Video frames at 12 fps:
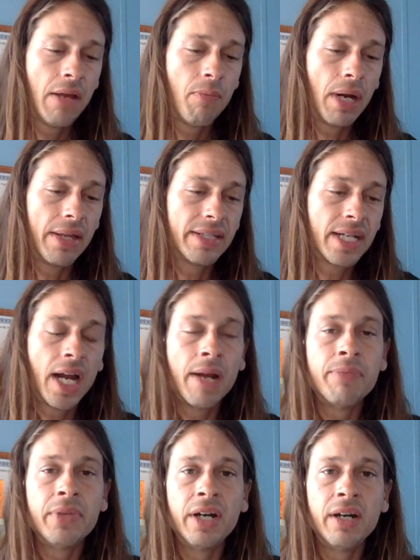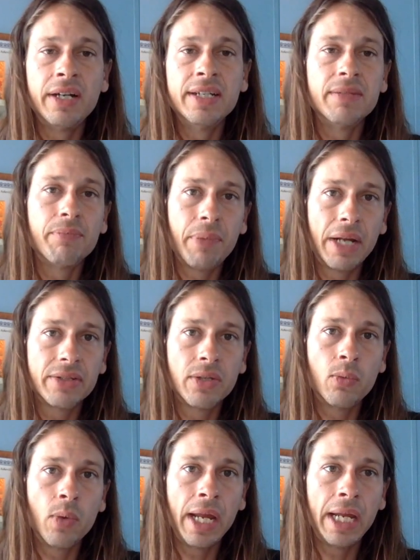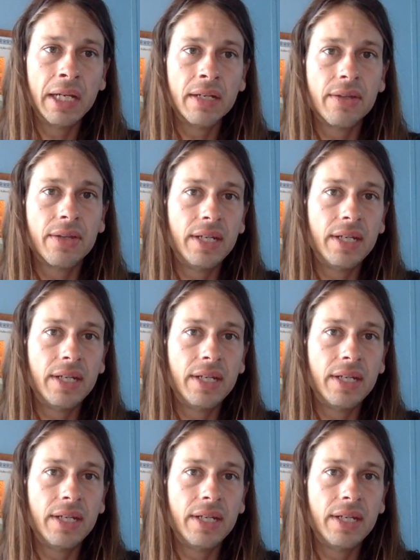by the time they're about to wane,